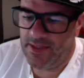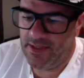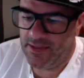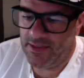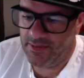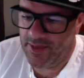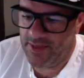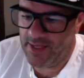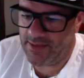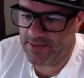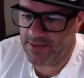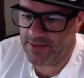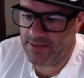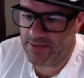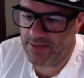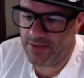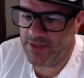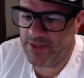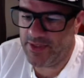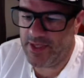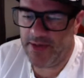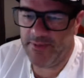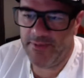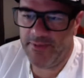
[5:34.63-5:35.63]
Well, that's good,
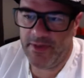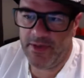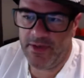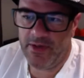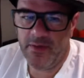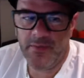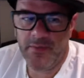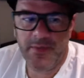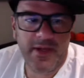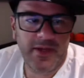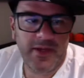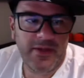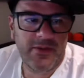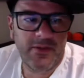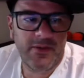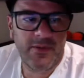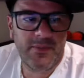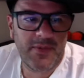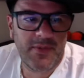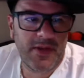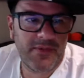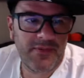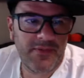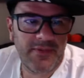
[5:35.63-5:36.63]
Shafi. I hope you had a
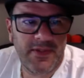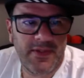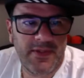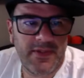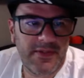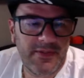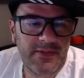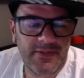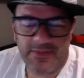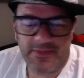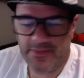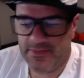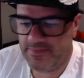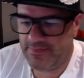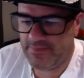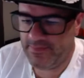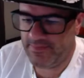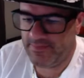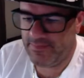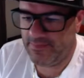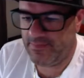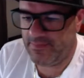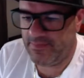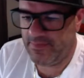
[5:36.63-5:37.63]
good birthday.
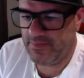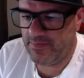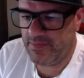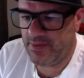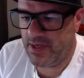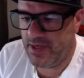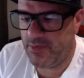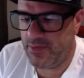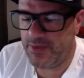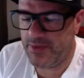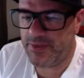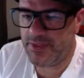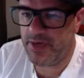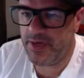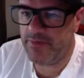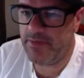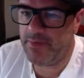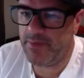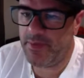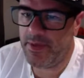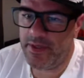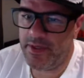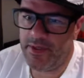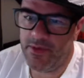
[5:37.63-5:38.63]
I wish
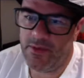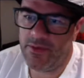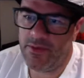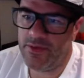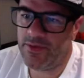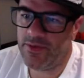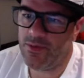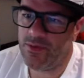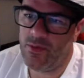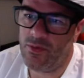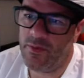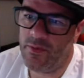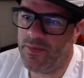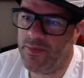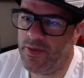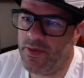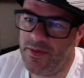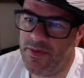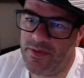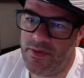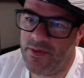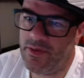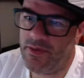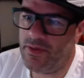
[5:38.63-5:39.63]
everybody, all the
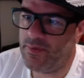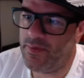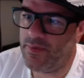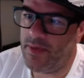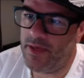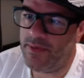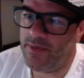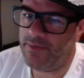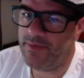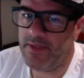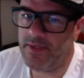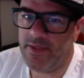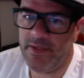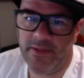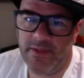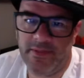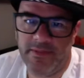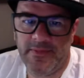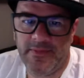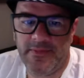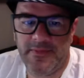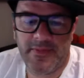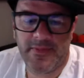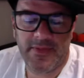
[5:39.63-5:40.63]
Scorpios, a good birthday.
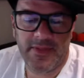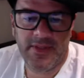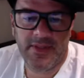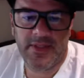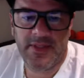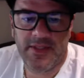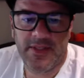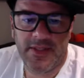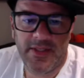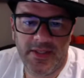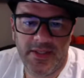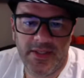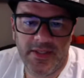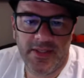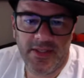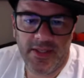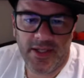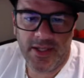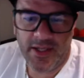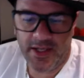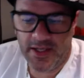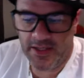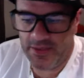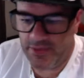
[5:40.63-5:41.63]

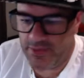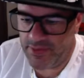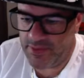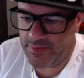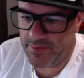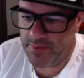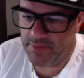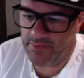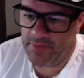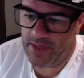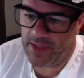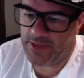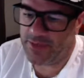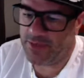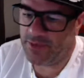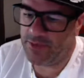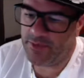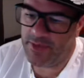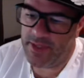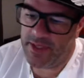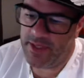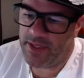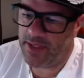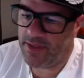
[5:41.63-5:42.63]
I know it's been
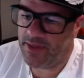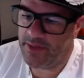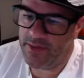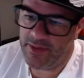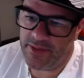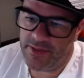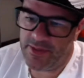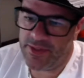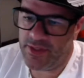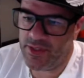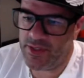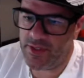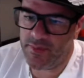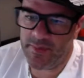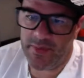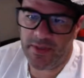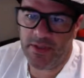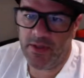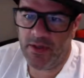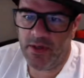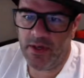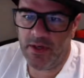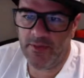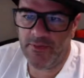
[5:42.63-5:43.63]
retrograde. I know this year has been
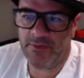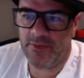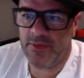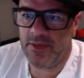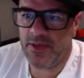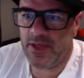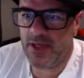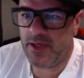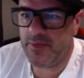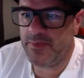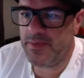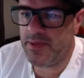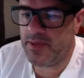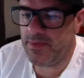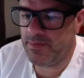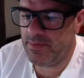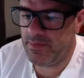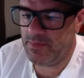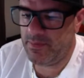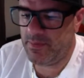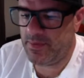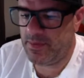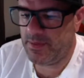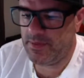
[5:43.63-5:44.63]
hard for a lot of
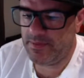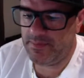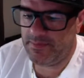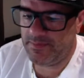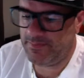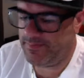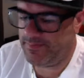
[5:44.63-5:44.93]
people, but